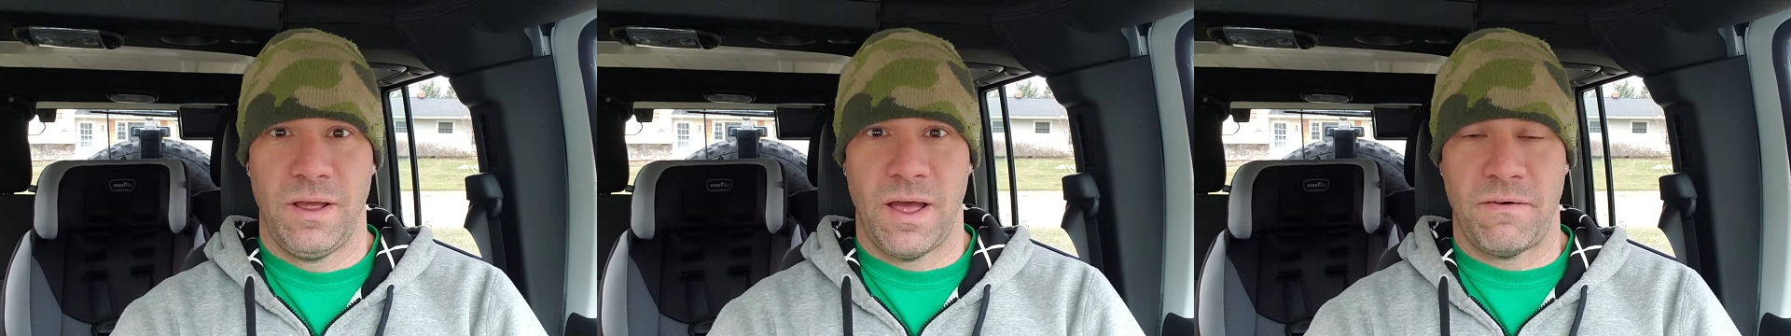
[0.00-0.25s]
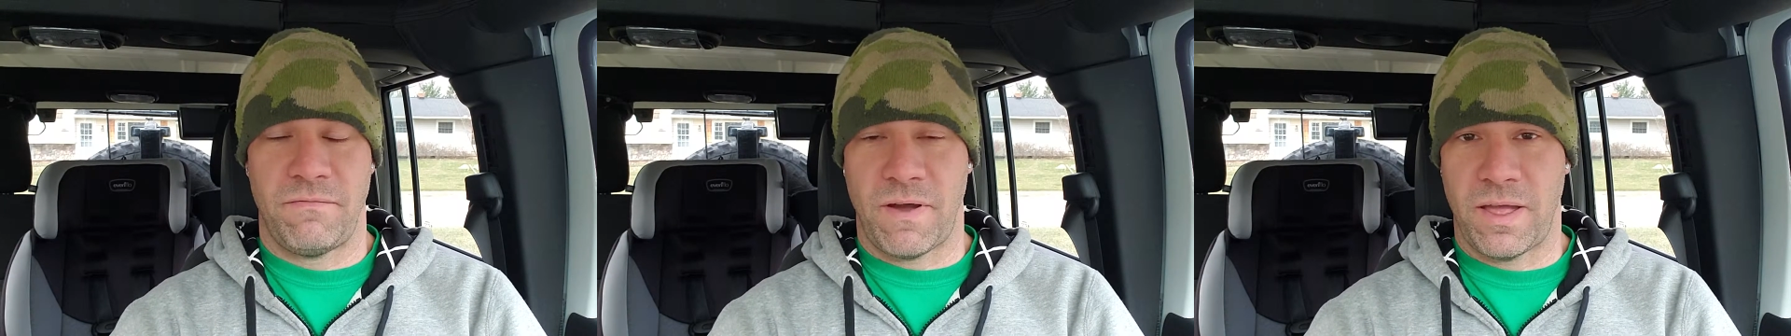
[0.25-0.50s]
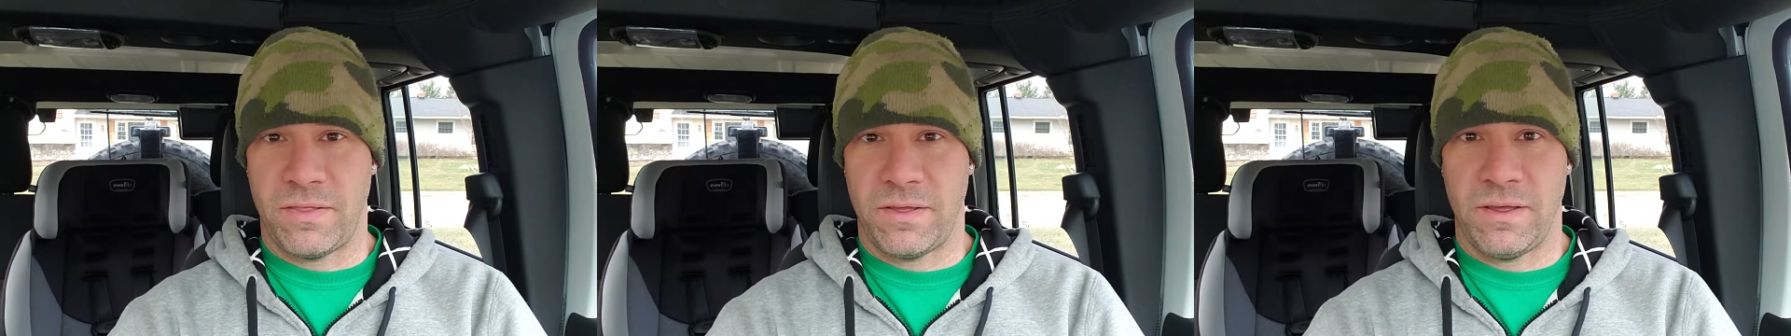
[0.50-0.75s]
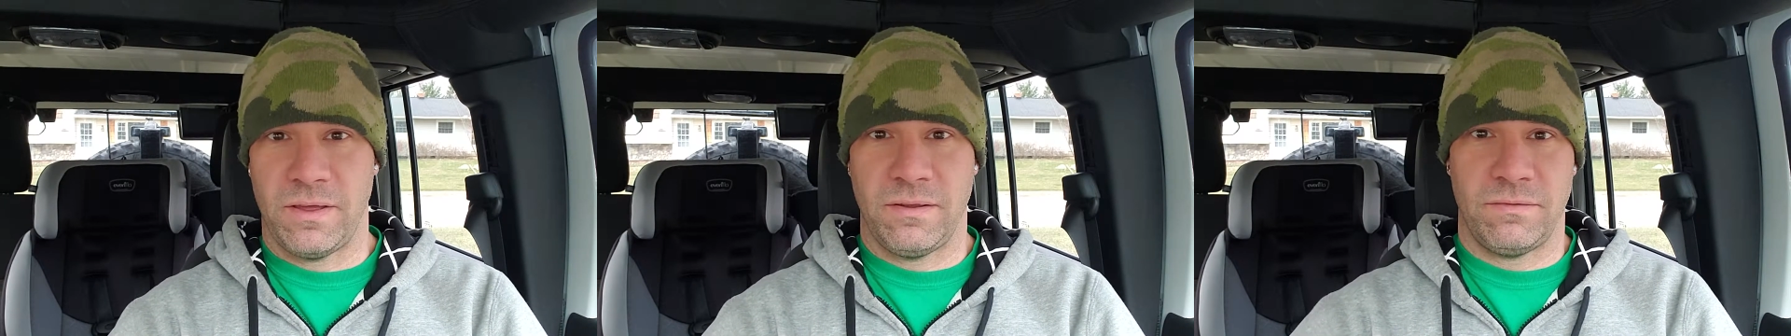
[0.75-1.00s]
I
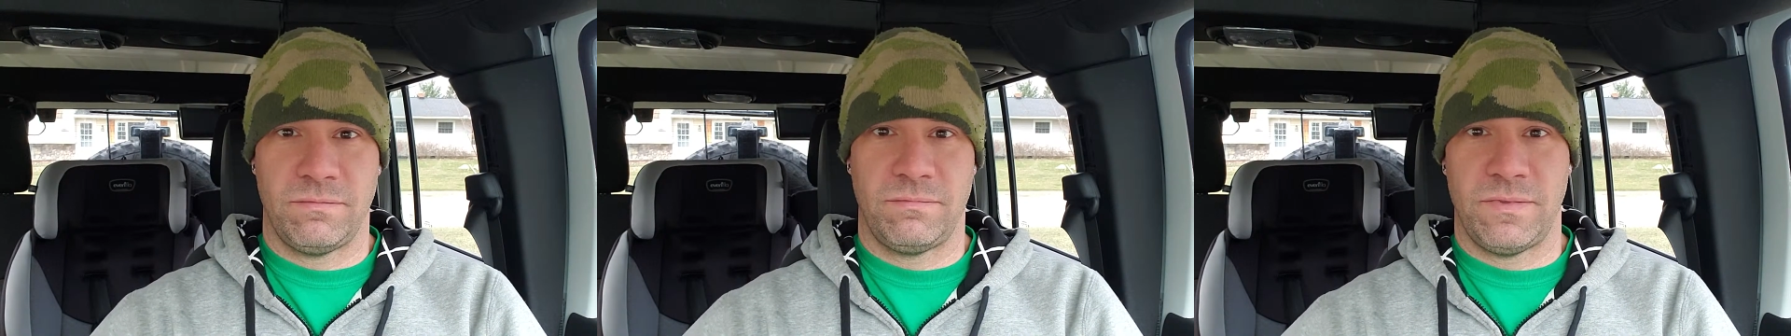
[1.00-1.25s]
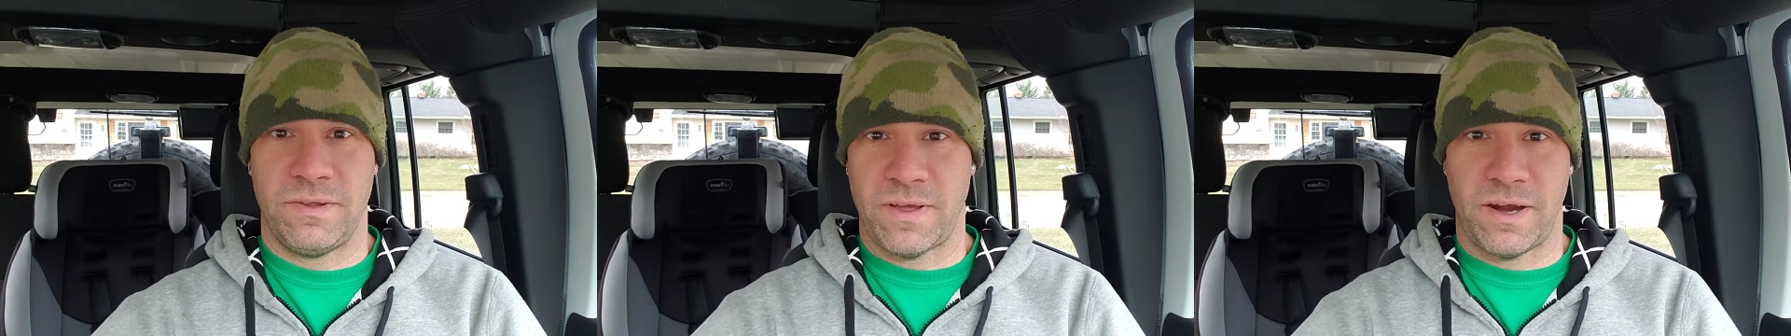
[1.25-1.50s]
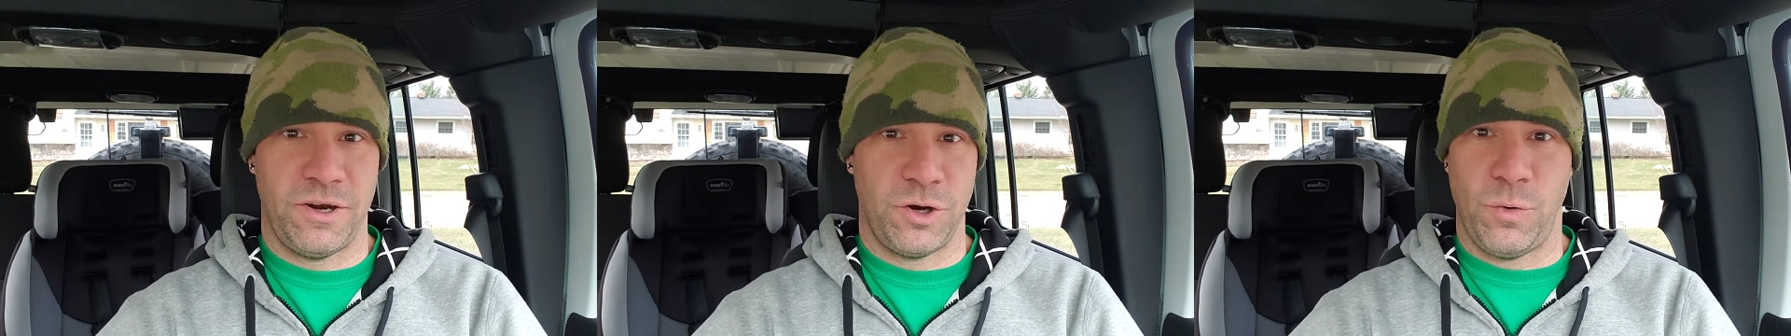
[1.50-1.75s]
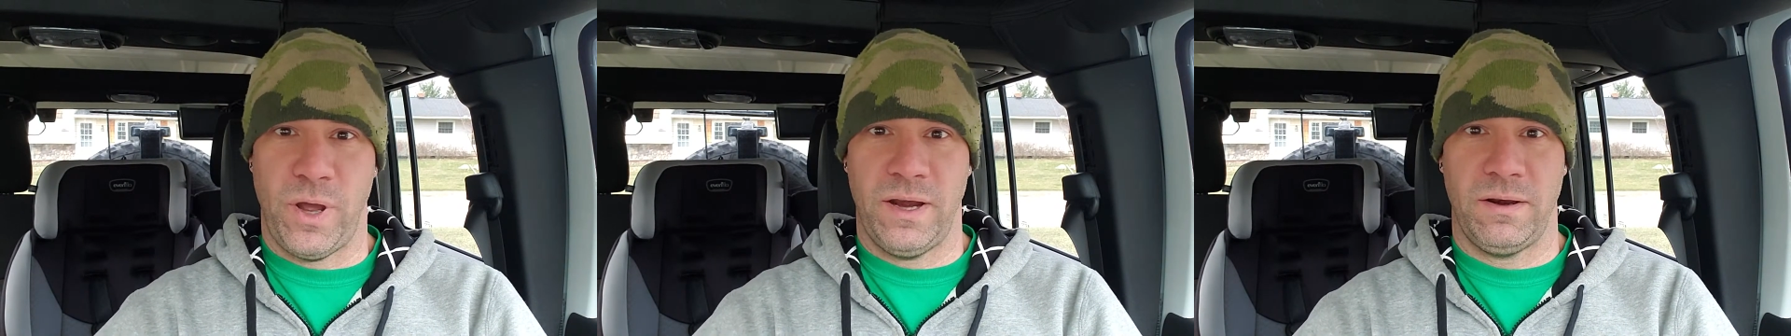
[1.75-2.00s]
finally decided to
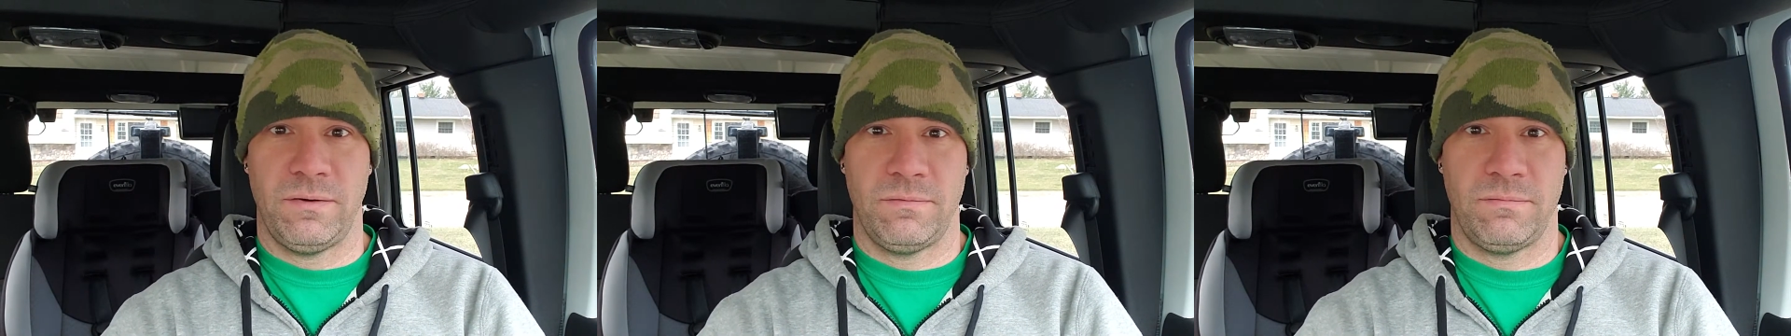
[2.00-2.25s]
quit.